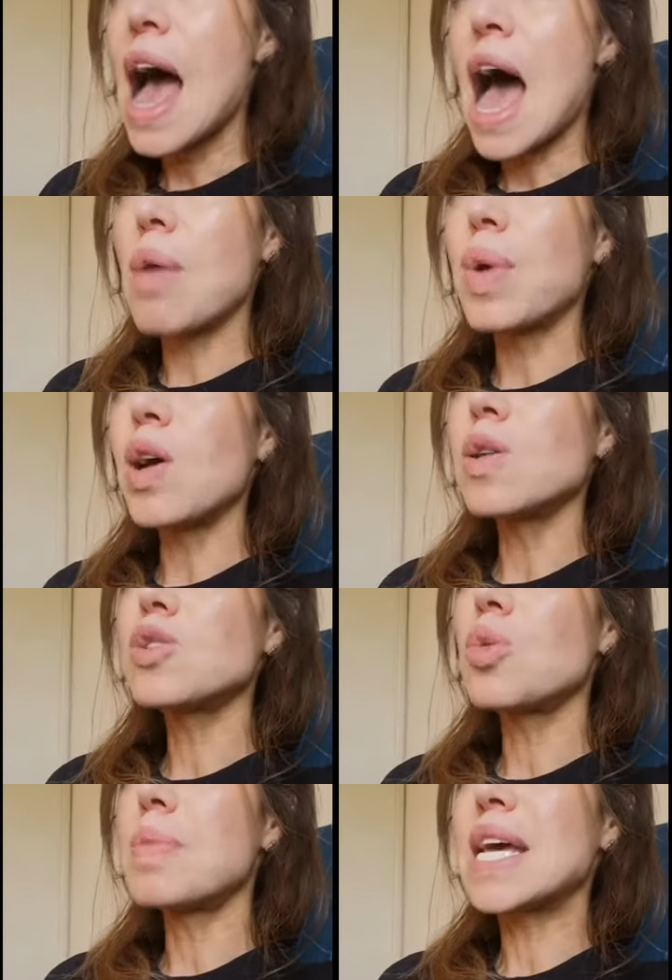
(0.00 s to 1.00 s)
And we
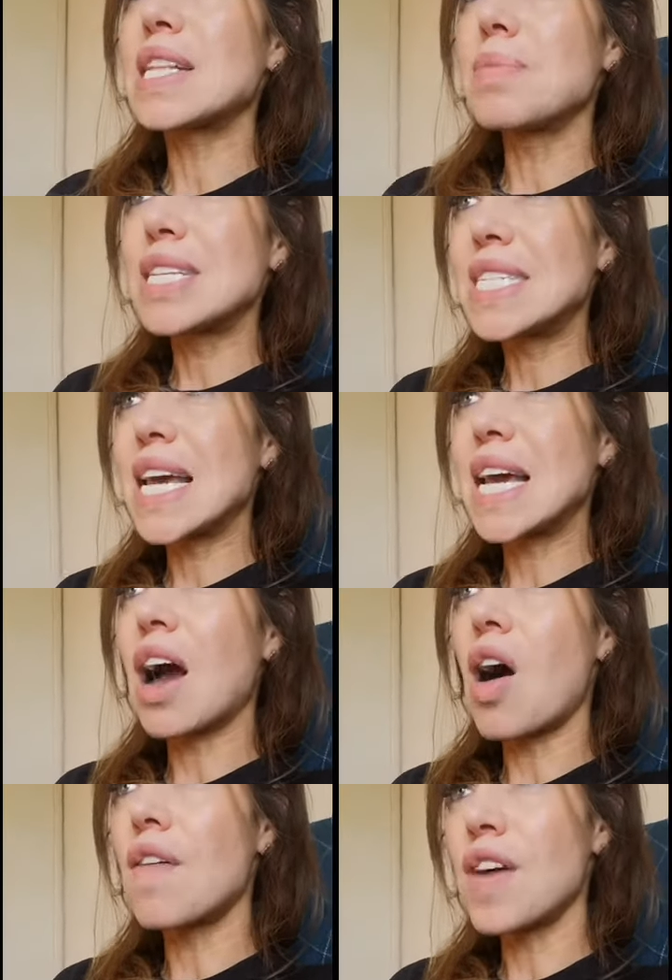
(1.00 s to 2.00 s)
also make the mistake
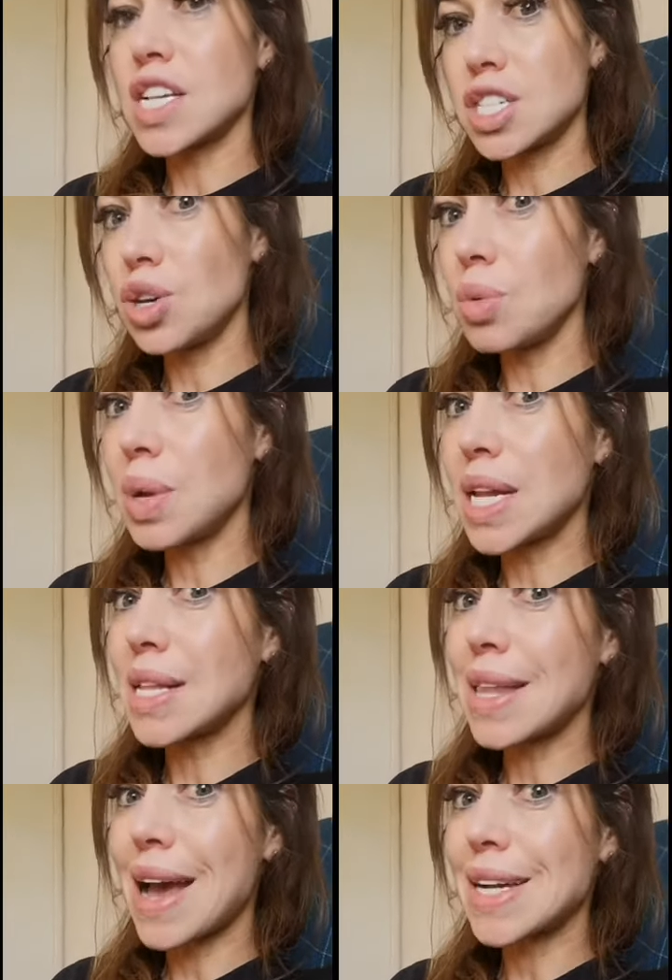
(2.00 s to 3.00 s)
of
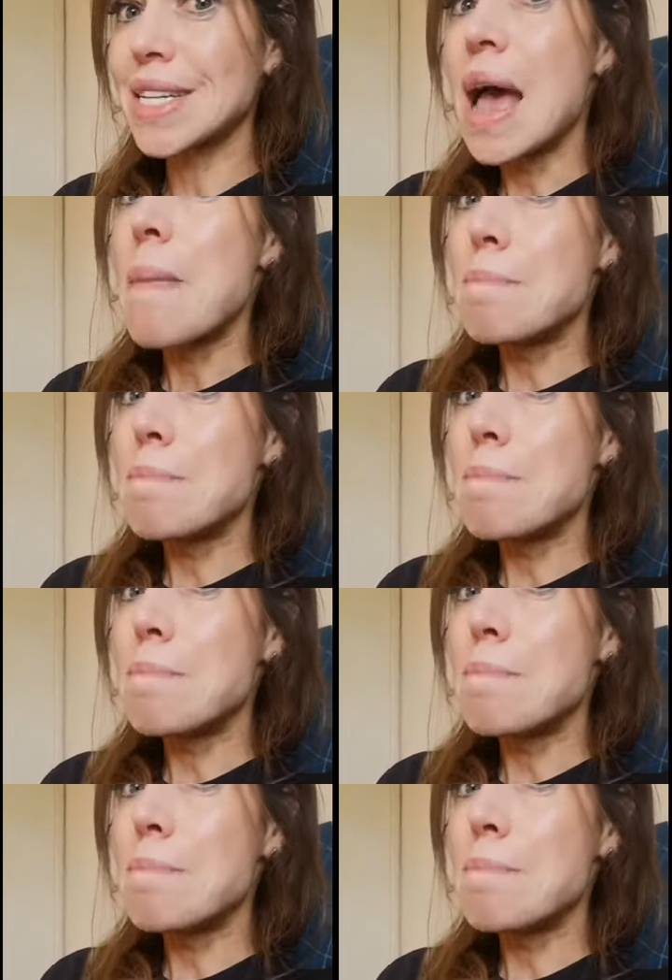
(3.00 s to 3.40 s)
assuming that